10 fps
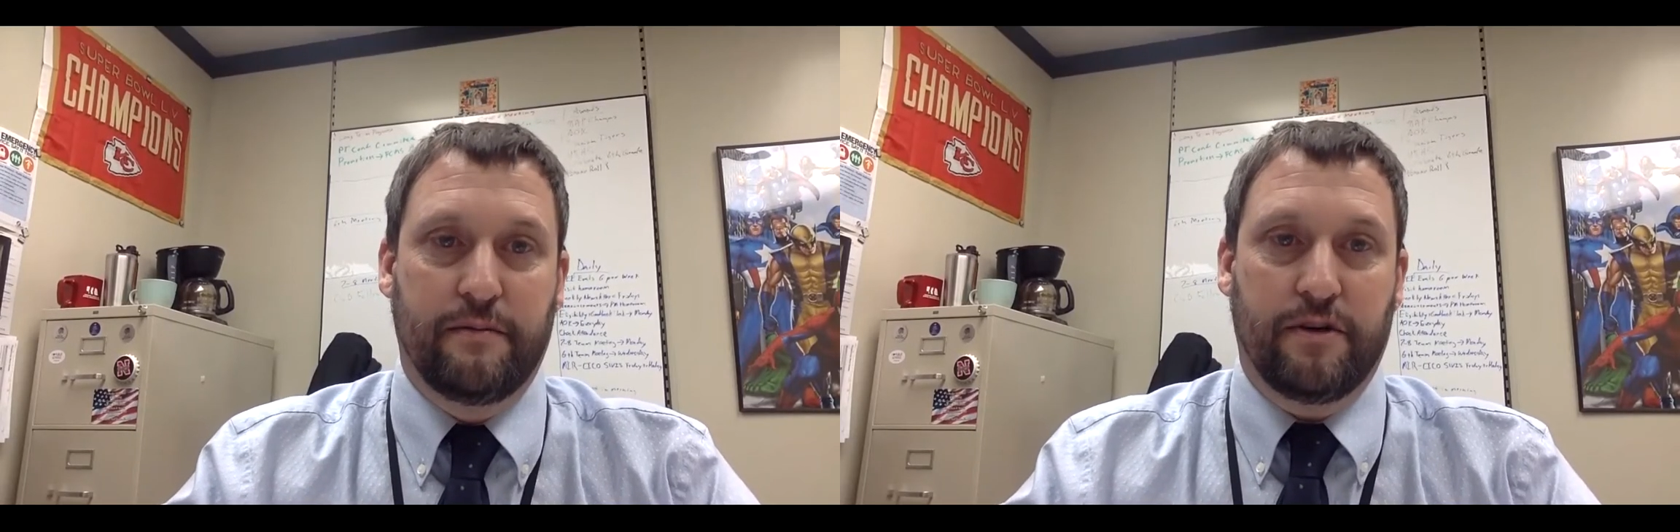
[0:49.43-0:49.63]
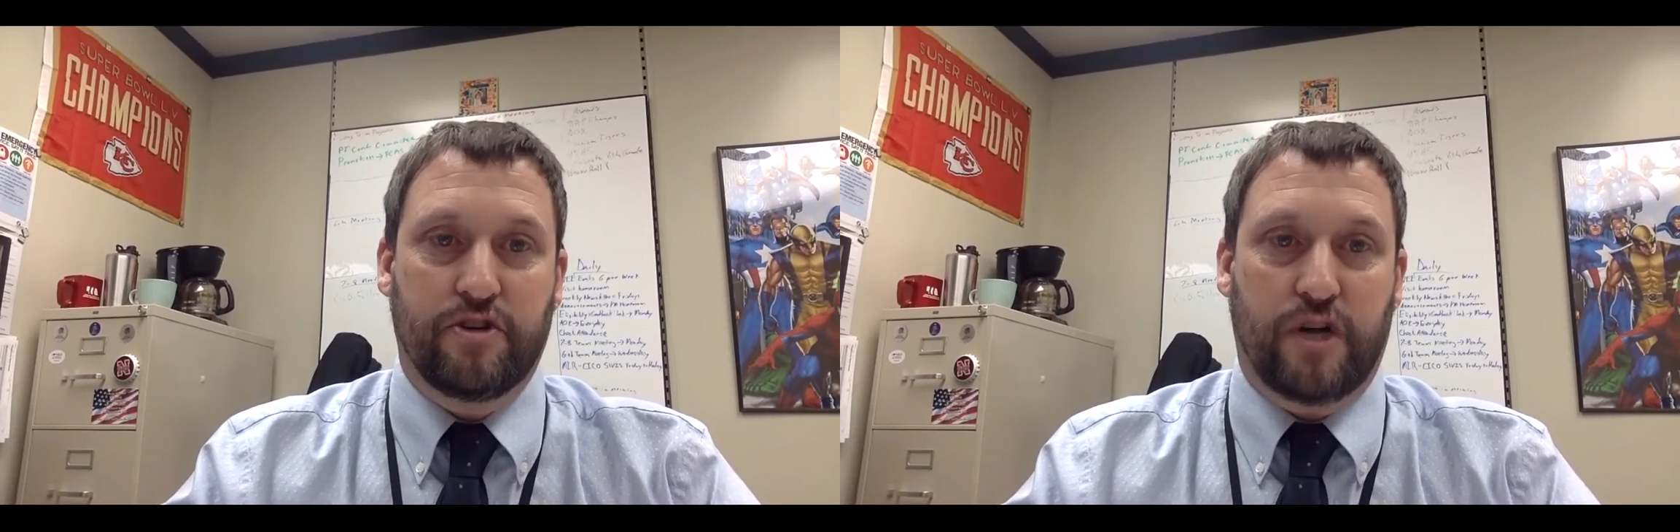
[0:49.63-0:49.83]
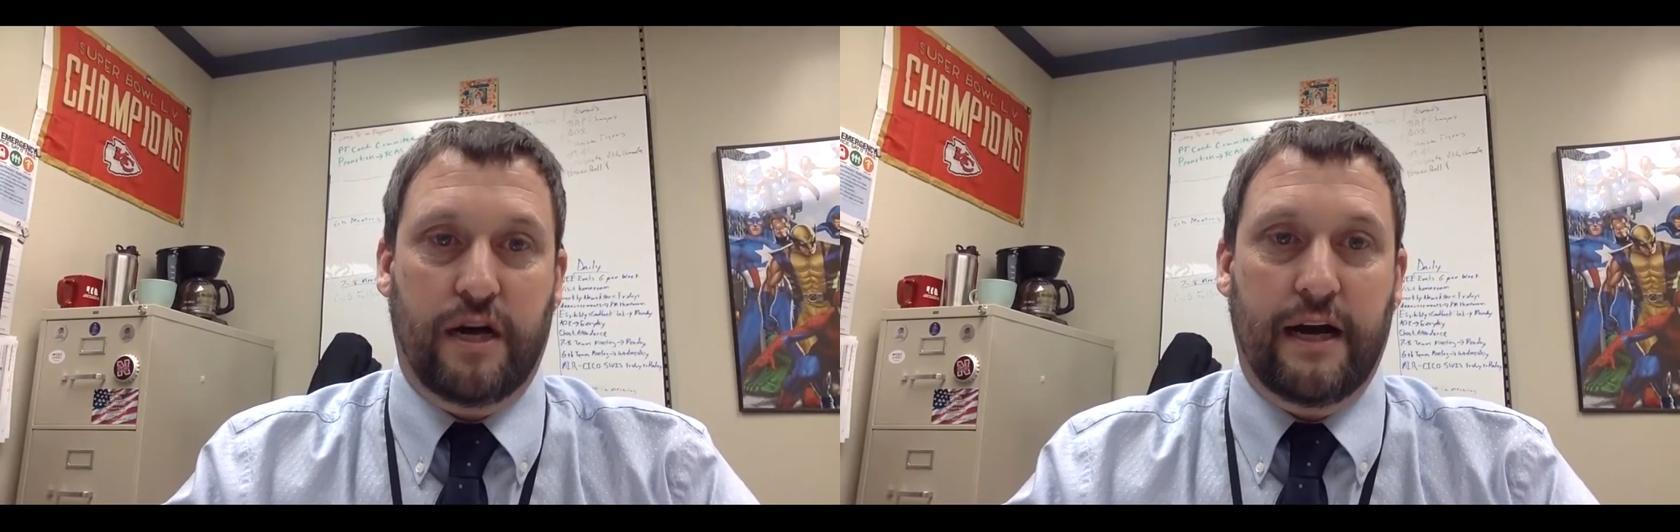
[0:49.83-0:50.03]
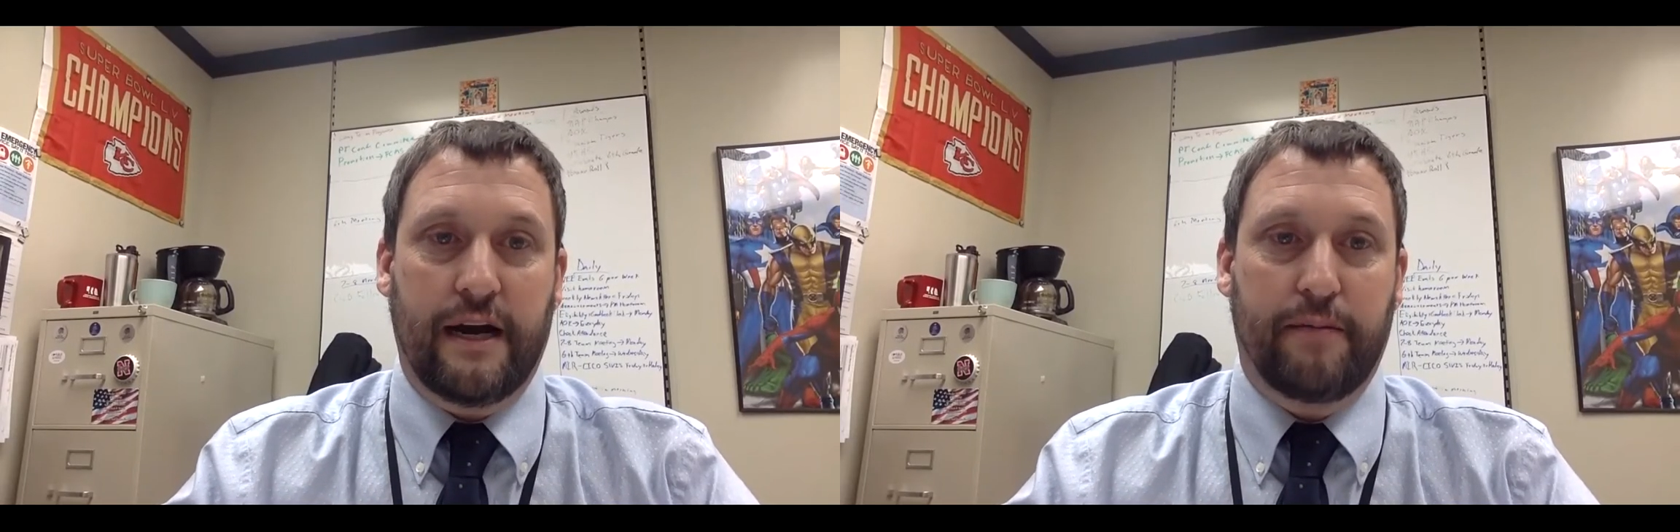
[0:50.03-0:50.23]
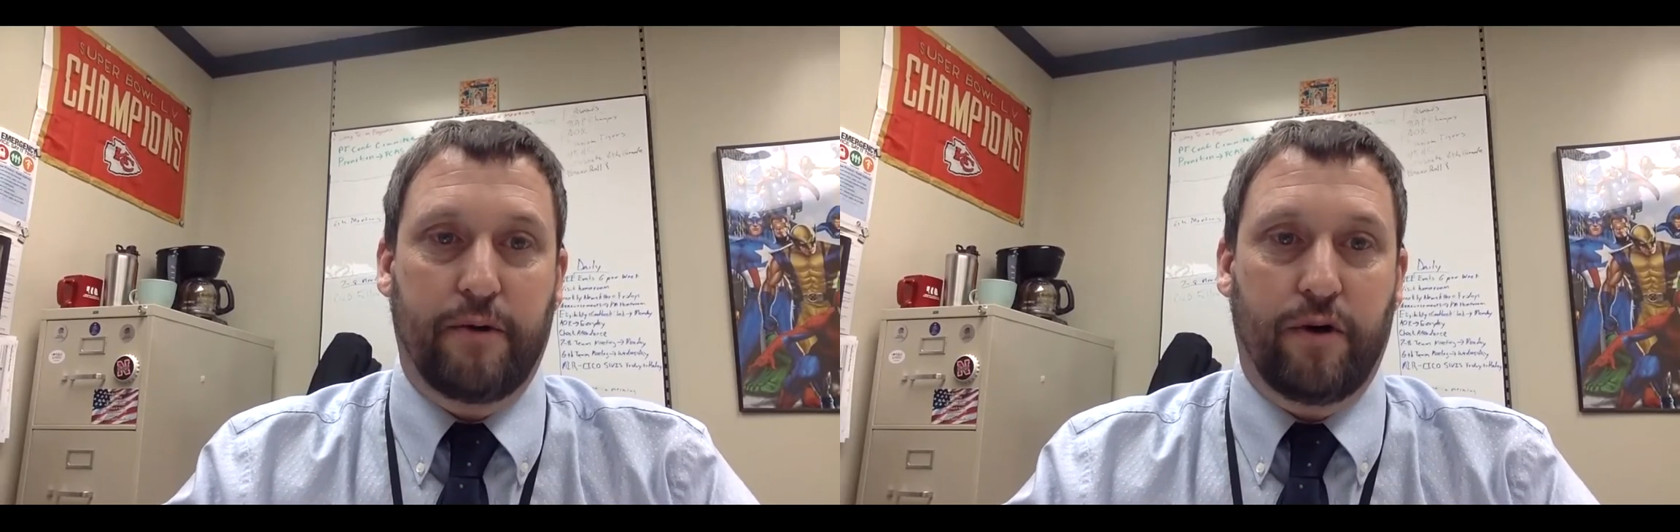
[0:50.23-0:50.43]
I'm going to try
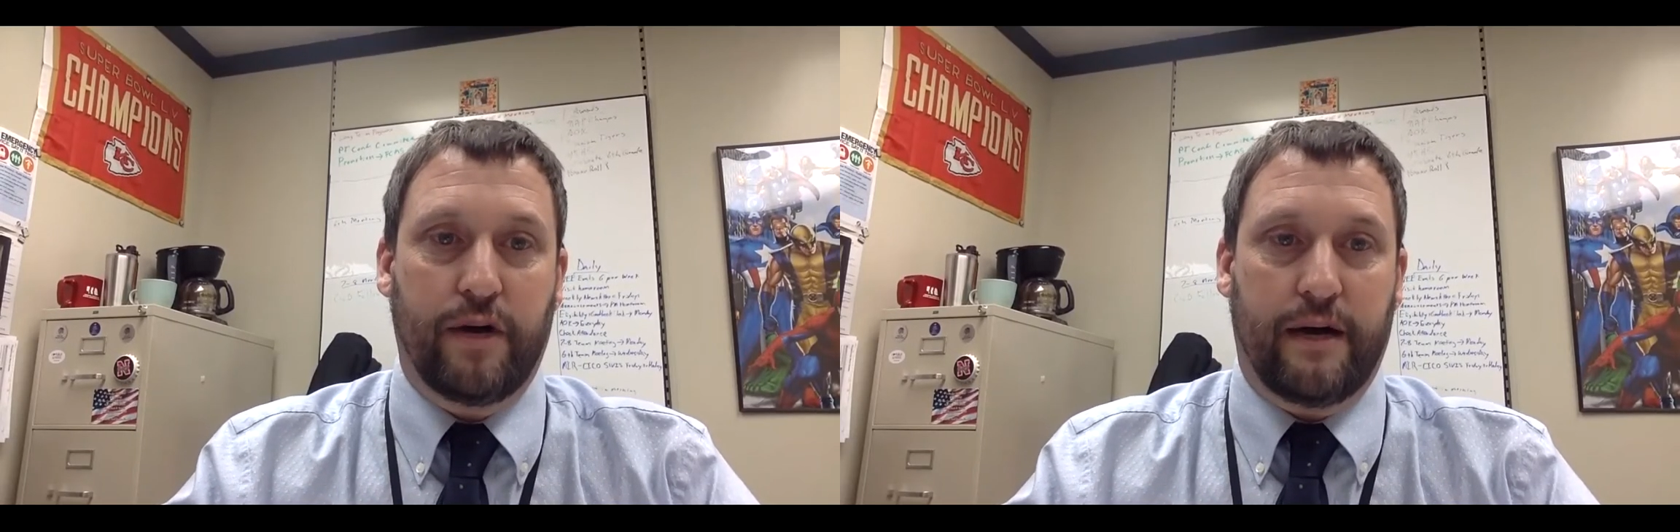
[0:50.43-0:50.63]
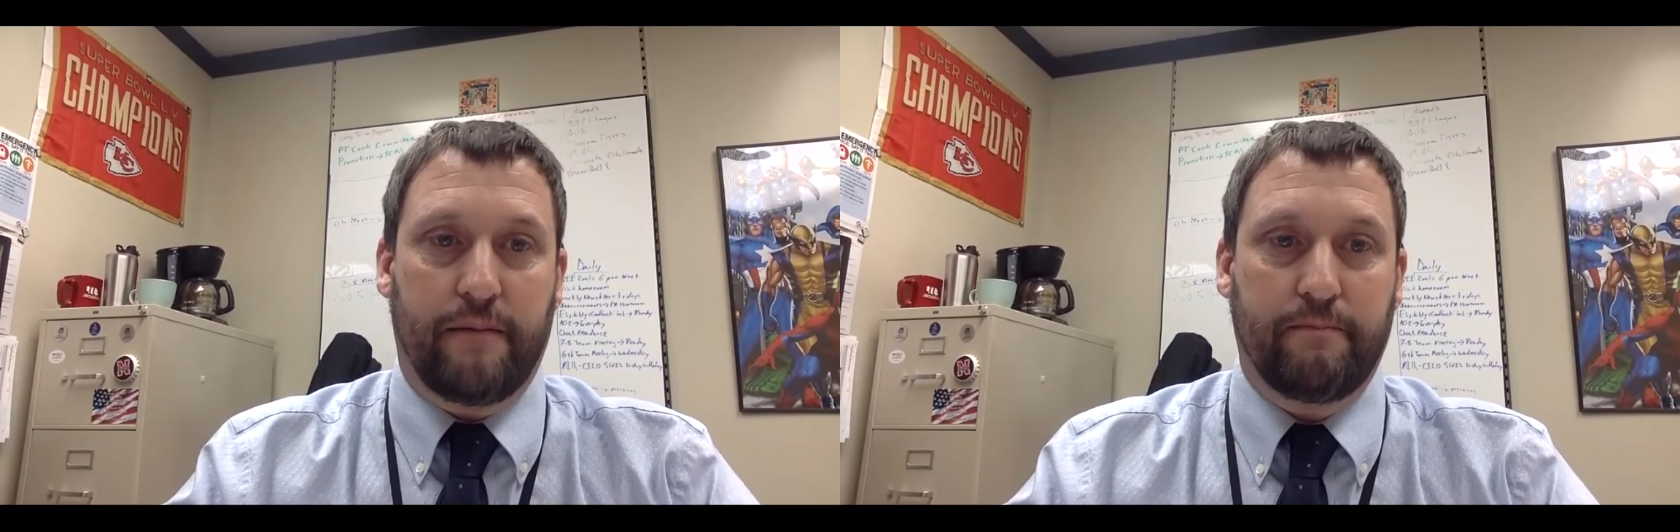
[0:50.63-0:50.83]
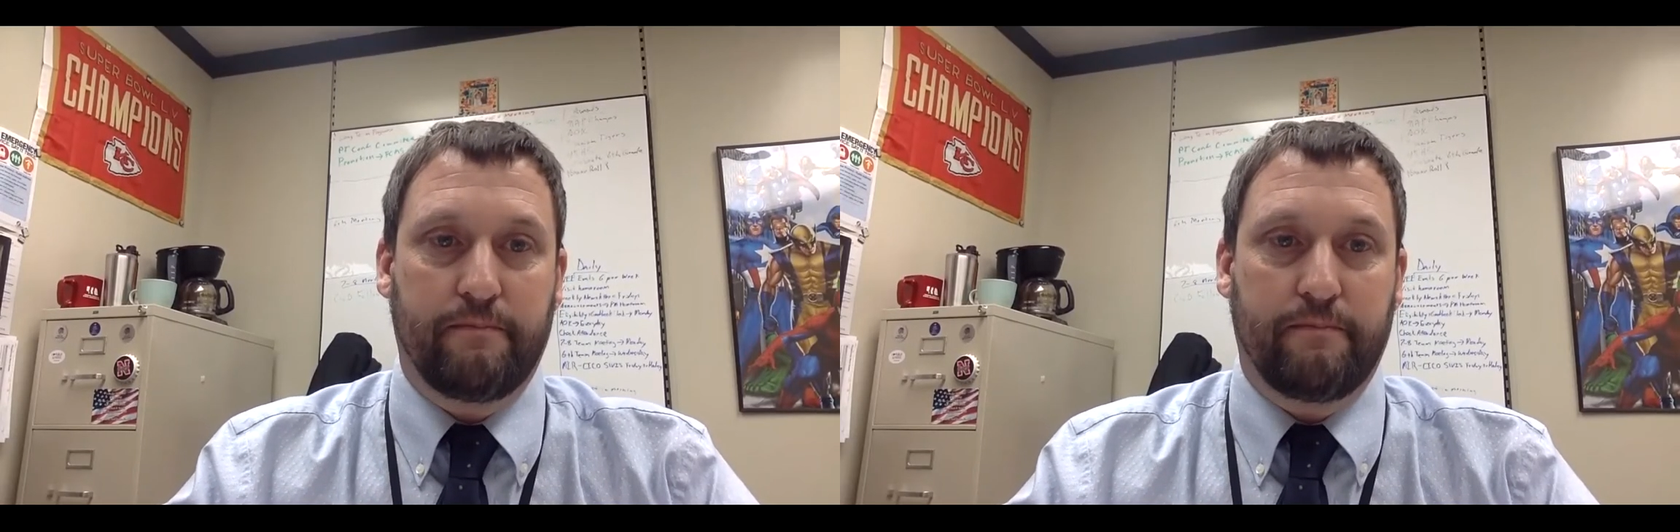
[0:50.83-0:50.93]
to pull it up.